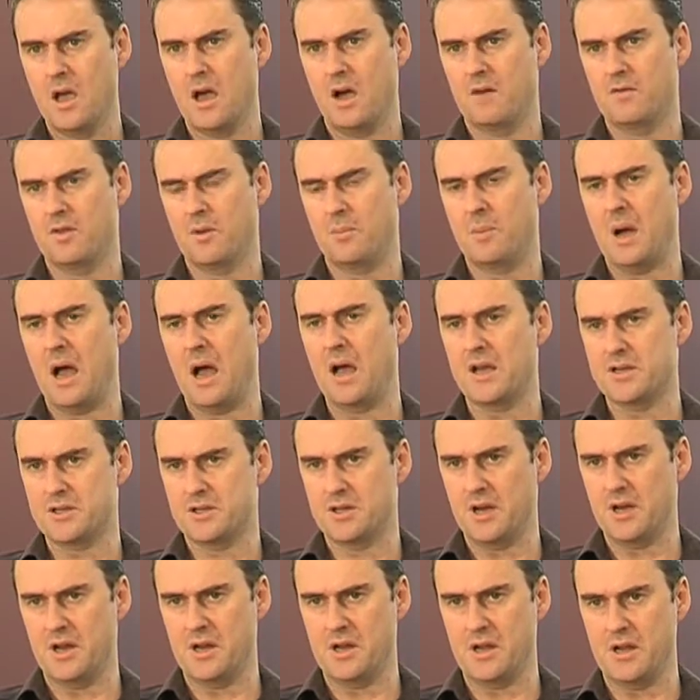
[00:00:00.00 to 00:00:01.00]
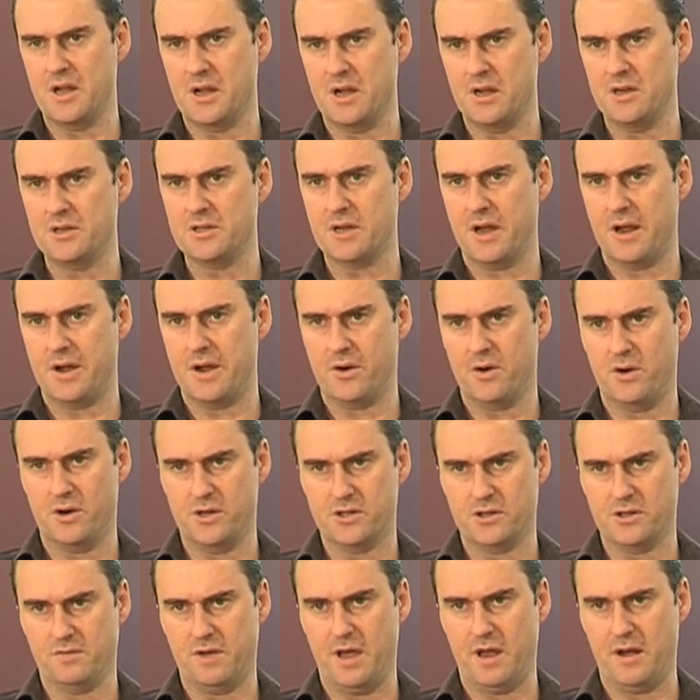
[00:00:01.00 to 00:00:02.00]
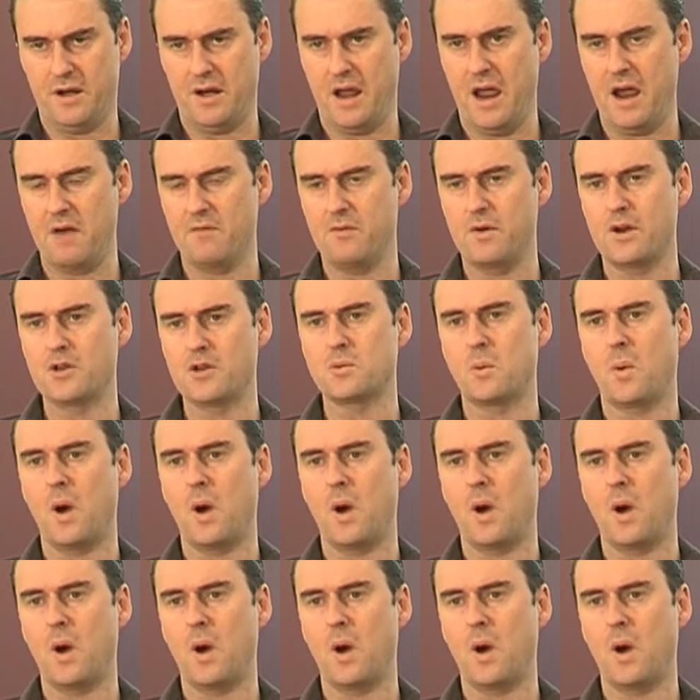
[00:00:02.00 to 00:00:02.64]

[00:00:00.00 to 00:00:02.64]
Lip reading: Over the past 10 years, our guys have had an average